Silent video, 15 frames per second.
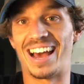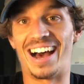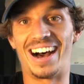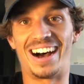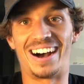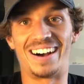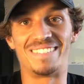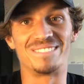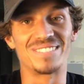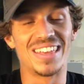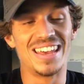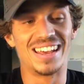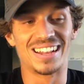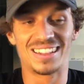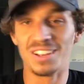Um,
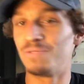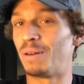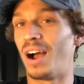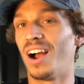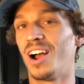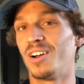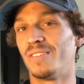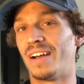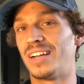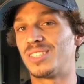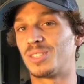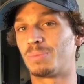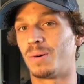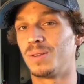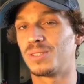Clif Bar are a major
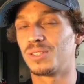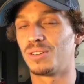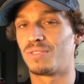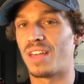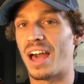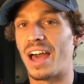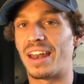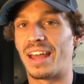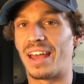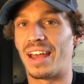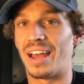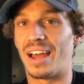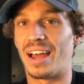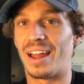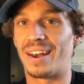sponsor of that
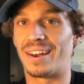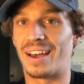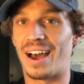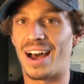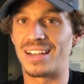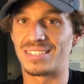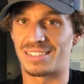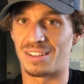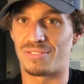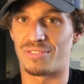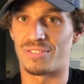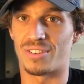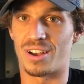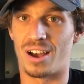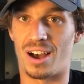and asked if
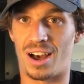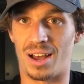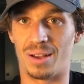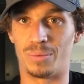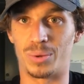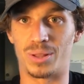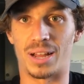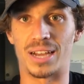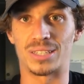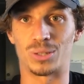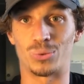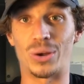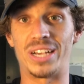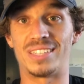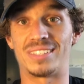I would like to
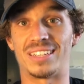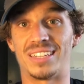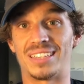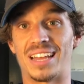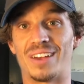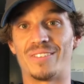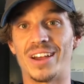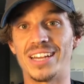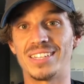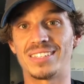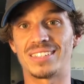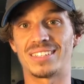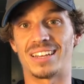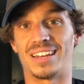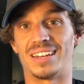race in that
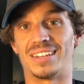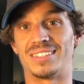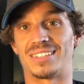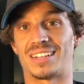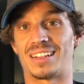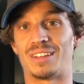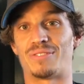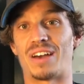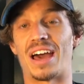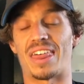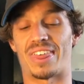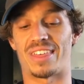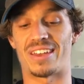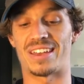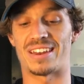race as a Clif
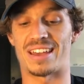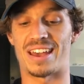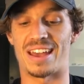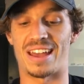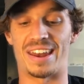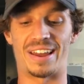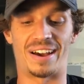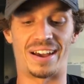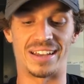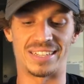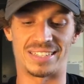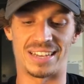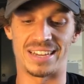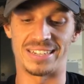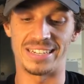athlete, and I
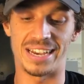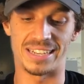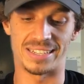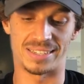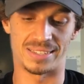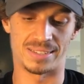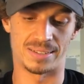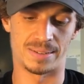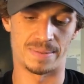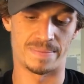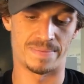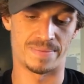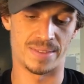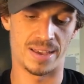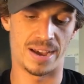said yes.
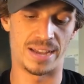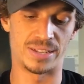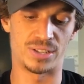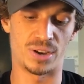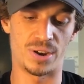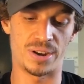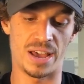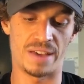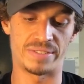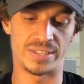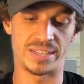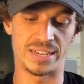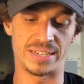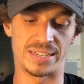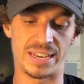I don't have a
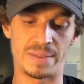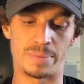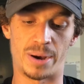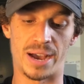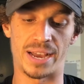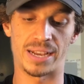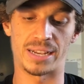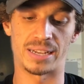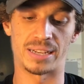TT bike,